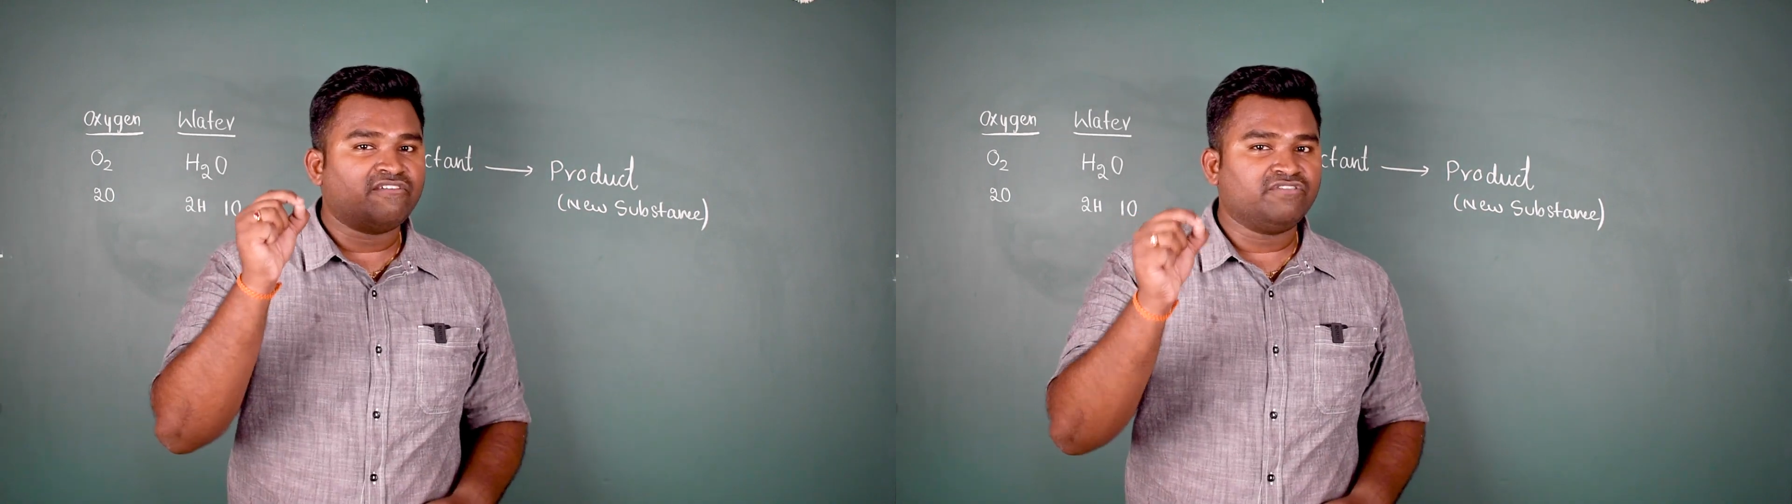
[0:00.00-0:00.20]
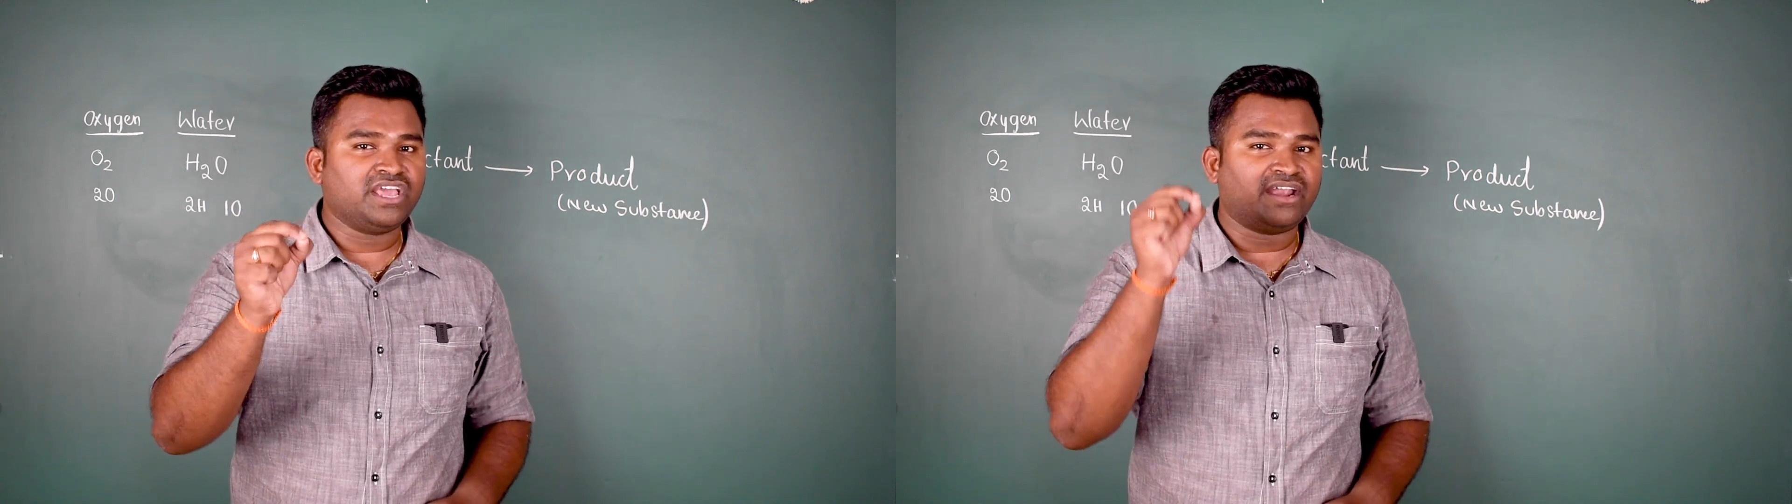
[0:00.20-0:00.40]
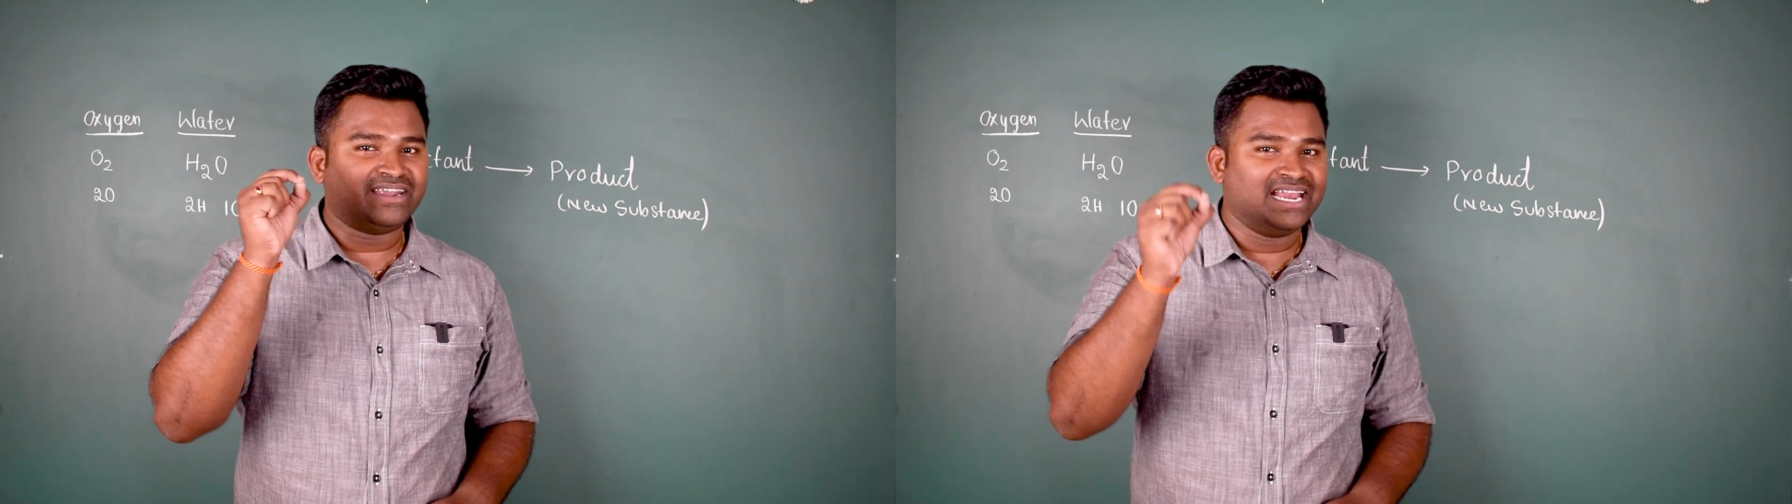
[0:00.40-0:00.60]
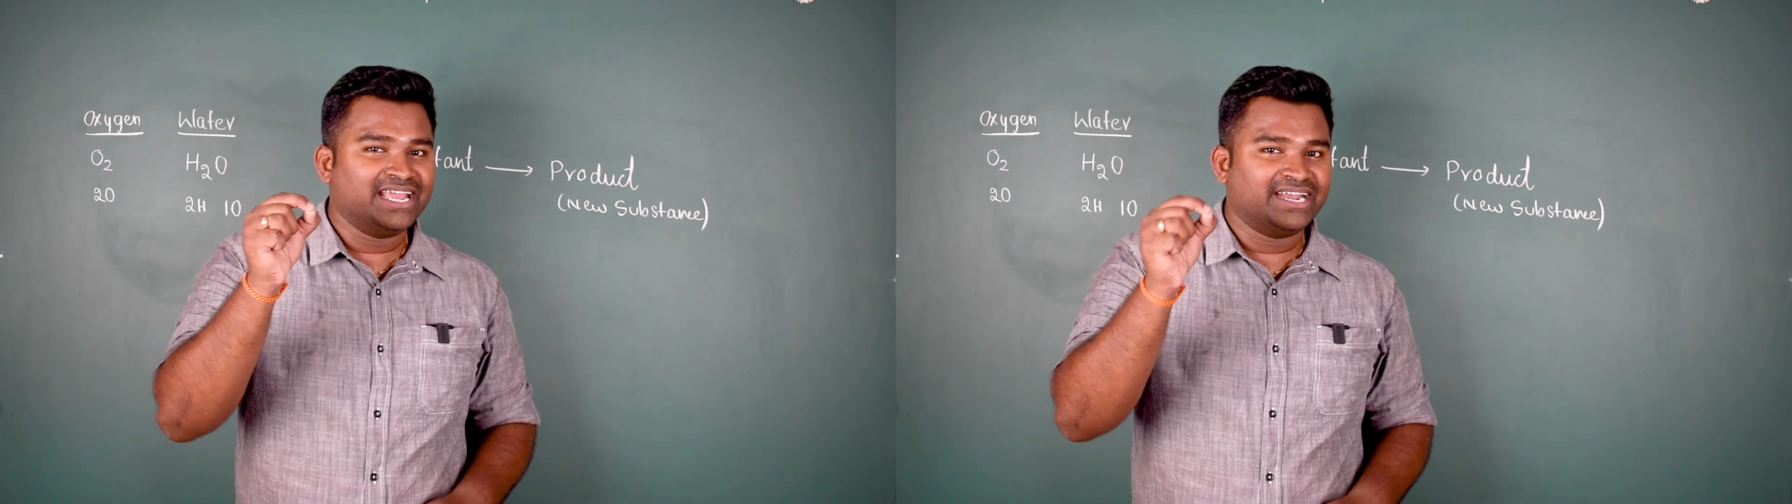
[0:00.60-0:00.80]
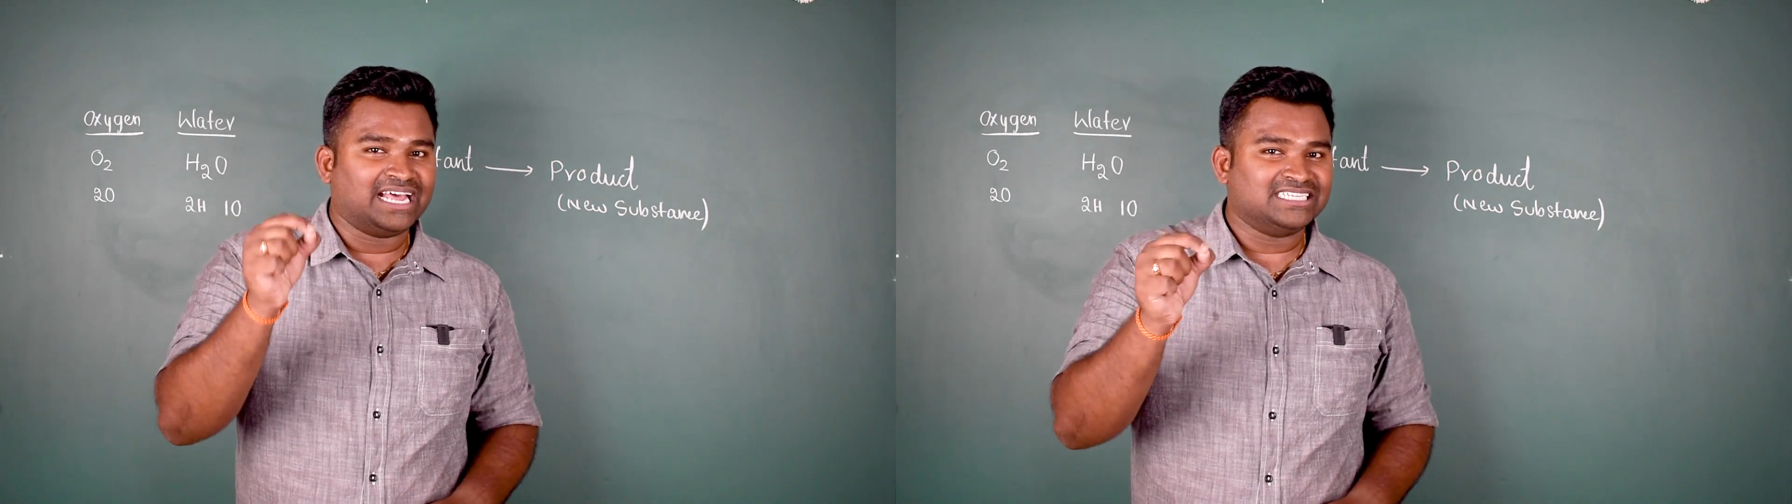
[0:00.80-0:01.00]
we are
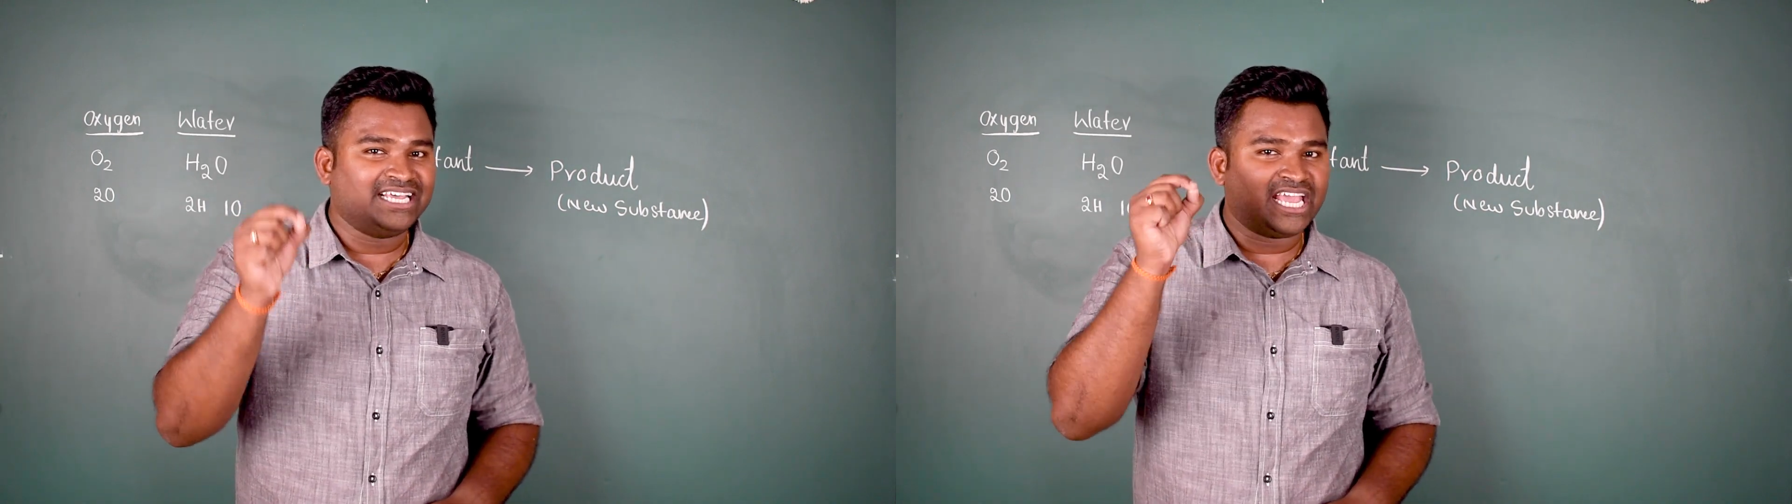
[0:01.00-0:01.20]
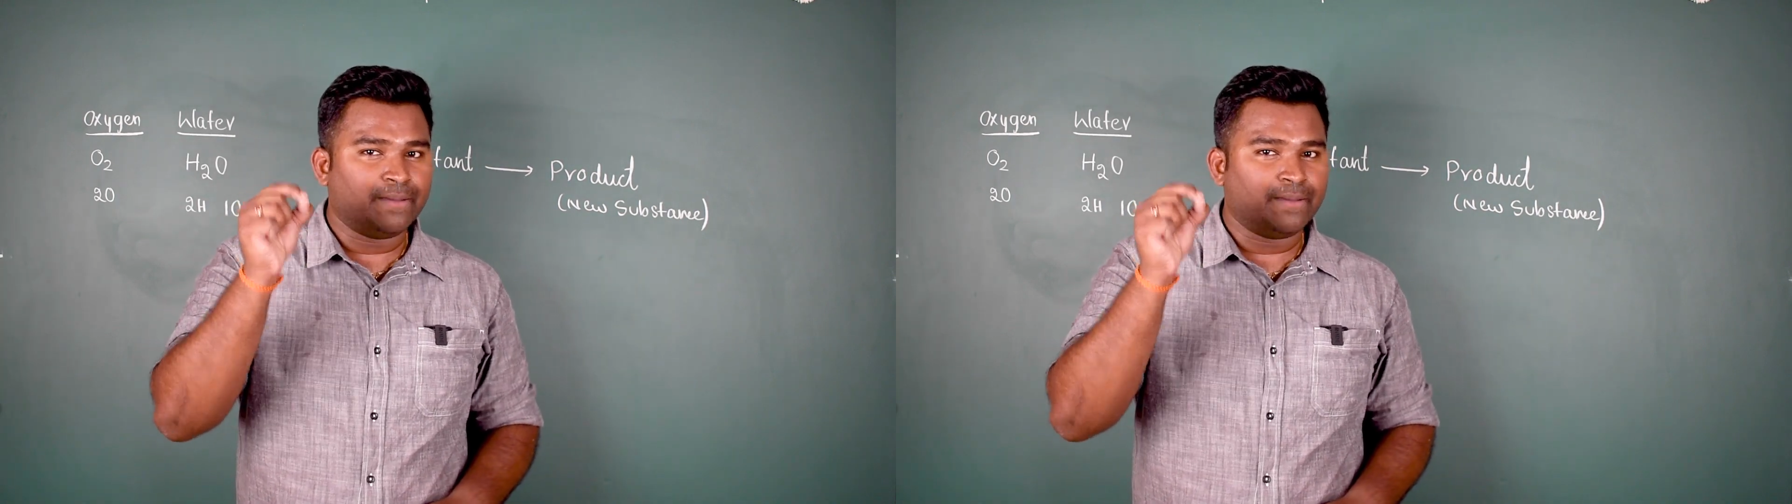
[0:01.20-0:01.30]
telling it as a